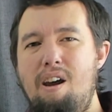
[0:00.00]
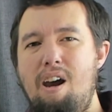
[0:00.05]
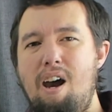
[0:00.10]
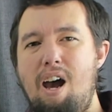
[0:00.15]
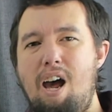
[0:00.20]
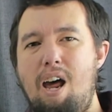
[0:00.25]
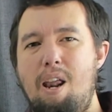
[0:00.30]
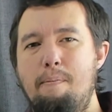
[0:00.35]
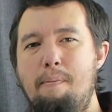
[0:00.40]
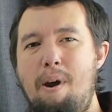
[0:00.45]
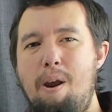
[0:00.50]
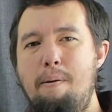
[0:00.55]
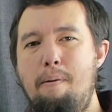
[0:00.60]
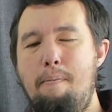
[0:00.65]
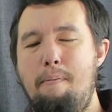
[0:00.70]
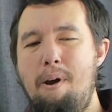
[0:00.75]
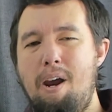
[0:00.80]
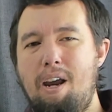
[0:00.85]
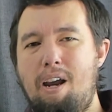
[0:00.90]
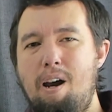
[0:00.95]
and maybe
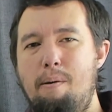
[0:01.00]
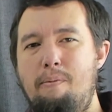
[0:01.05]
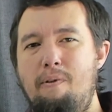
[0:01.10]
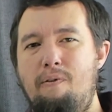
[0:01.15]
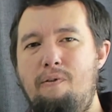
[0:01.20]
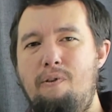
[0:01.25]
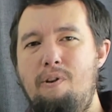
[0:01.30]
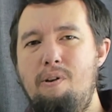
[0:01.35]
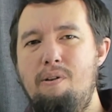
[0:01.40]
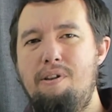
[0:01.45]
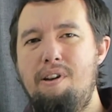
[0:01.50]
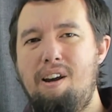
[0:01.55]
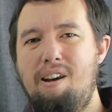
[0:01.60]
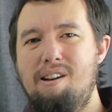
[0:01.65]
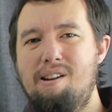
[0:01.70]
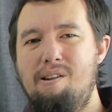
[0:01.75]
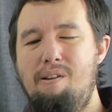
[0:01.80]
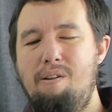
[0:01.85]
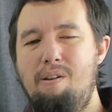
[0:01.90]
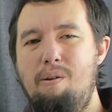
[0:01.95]
pick up a few
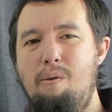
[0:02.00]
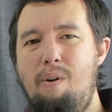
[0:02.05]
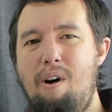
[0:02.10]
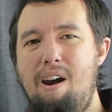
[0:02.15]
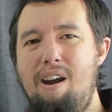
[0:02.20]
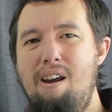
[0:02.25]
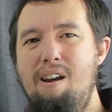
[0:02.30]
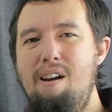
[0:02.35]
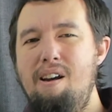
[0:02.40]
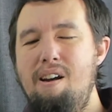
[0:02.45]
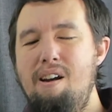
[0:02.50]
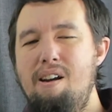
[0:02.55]
things along the way.